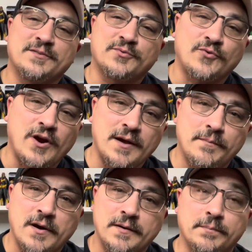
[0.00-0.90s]
subscribe
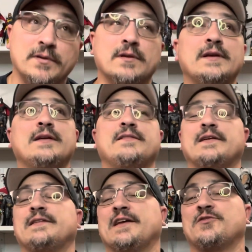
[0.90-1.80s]
button. Please
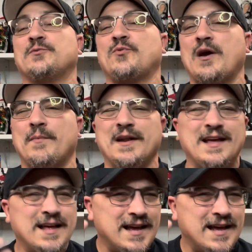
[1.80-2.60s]
hit that subscribe button.